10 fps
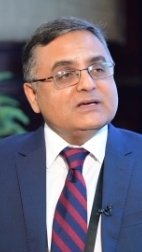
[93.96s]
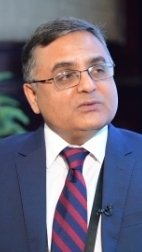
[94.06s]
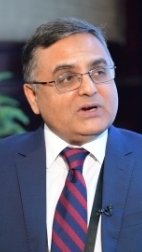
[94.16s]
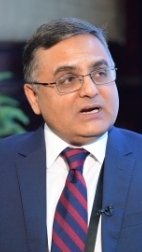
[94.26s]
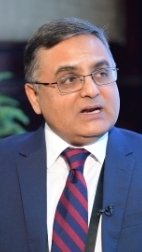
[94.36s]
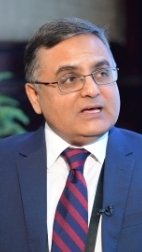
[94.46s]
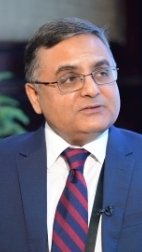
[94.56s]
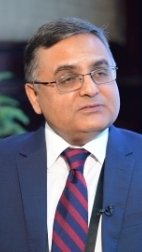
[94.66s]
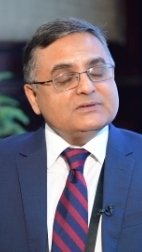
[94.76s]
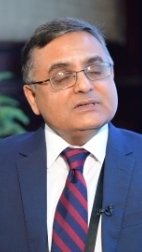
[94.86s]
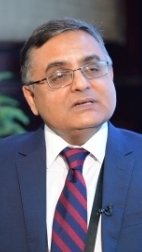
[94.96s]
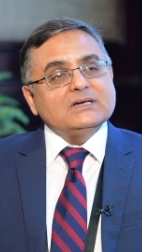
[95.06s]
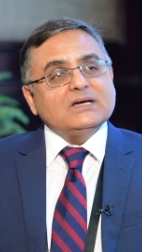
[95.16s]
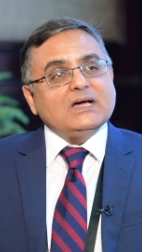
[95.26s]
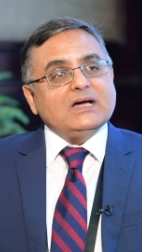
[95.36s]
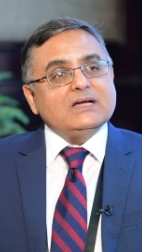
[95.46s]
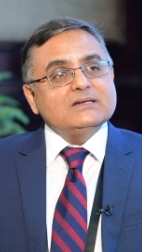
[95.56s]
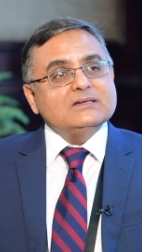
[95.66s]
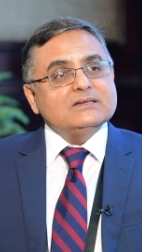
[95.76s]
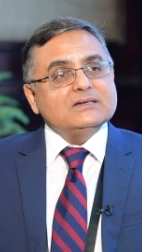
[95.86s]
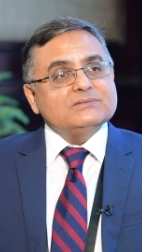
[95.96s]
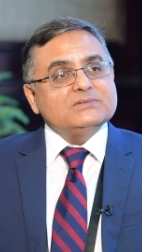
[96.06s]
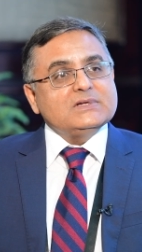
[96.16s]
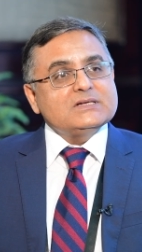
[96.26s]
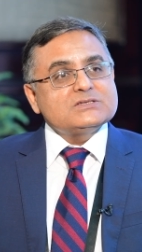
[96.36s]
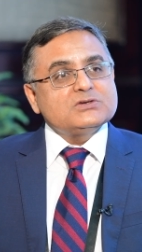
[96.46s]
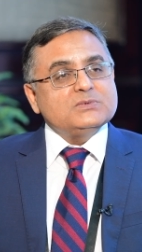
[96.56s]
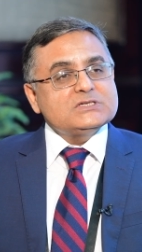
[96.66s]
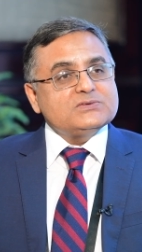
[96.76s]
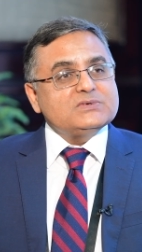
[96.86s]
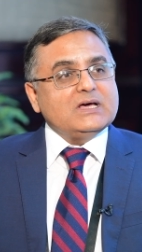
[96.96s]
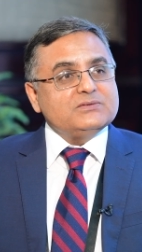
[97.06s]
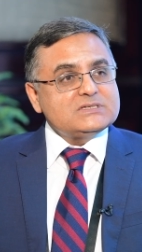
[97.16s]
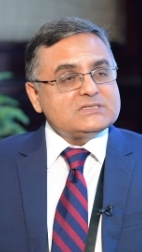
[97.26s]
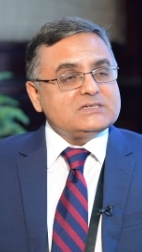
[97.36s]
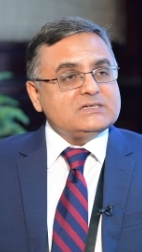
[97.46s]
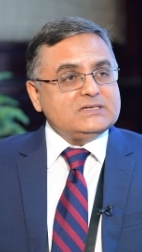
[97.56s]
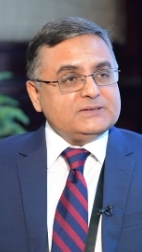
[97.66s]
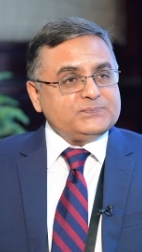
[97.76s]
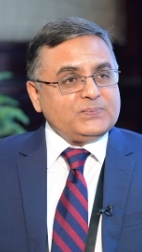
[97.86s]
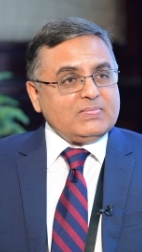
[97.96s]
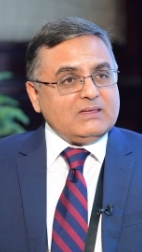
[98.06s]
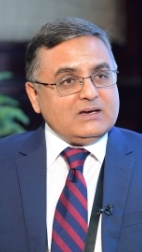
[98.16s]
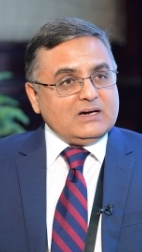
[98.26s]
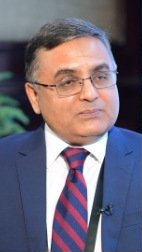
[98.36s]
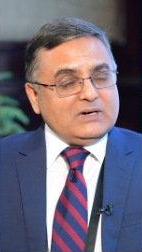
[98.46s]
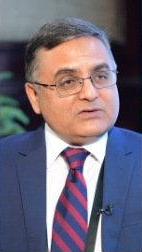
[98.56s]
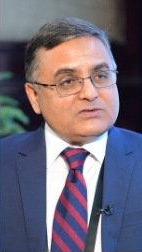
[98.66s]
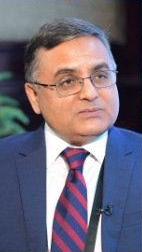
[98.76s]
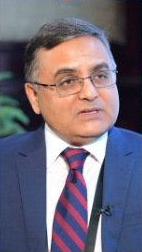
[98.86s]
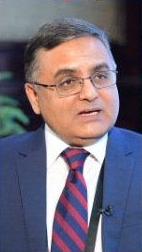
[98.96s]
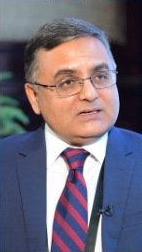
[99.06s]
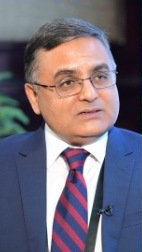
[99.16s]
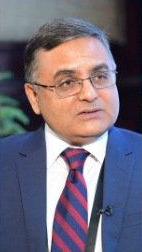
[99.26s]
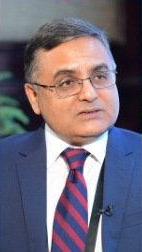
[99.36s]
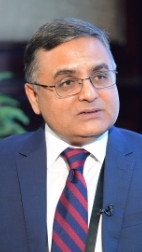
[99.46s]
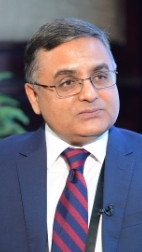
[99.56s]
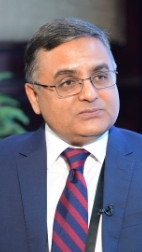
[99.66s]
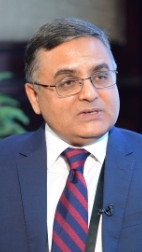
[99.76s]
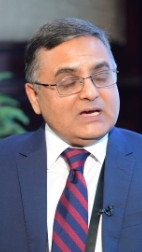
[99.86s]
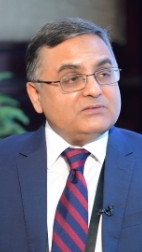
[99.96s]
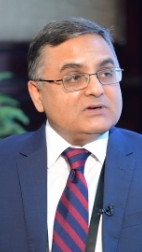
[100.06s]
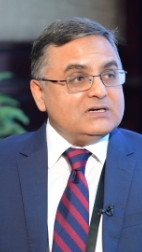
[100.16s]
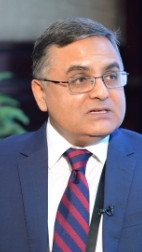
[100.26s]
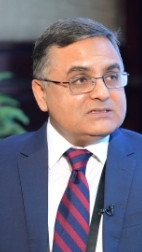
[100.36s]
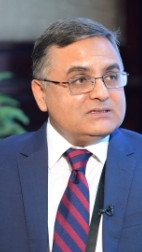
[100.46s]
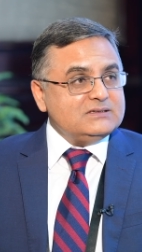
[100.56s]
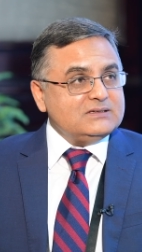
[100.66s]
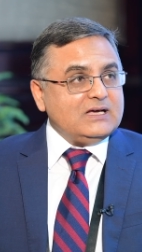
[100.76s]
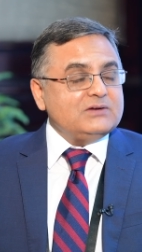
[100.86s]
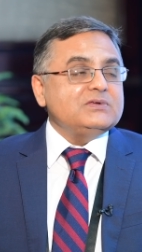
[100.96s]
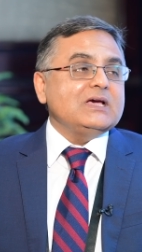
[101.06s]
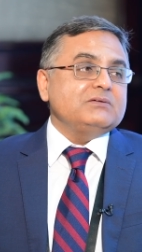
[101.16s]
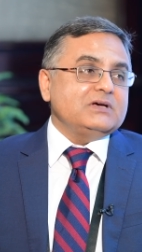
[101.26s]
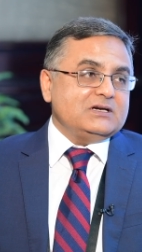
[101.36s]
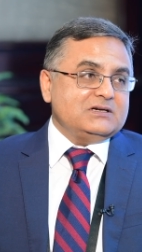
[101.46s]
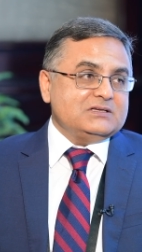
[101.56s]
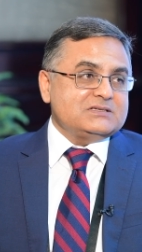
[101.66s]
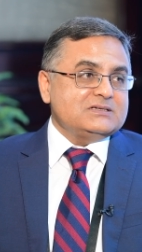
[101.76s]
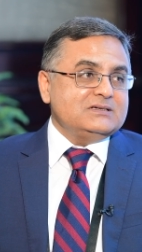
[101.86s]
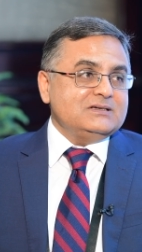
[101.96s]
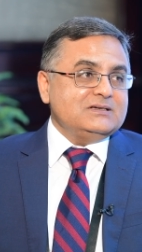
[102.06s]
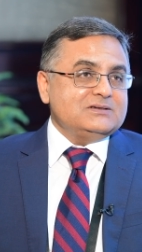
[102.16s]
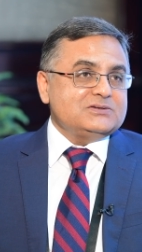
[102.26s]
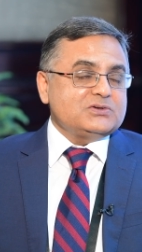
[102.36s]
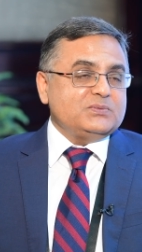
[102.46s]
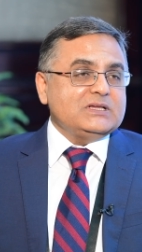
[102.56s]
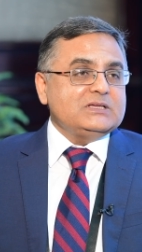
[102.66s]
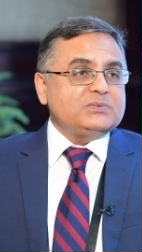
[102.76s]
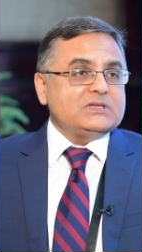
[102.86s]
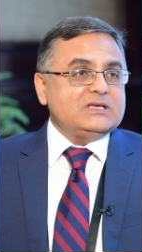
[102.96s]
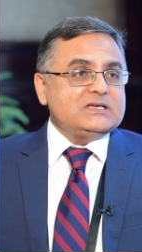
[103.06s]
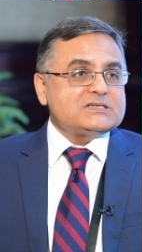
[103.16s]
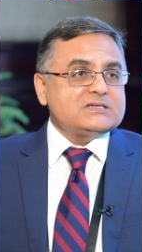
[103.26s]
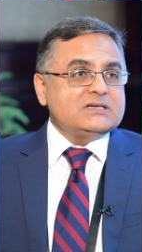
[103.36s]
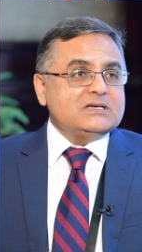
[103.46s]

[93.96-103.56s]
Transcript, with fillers: wildlife. And there is so much of diversity. Apart from that, we have religion and we have heritage. So Madhya Pradesh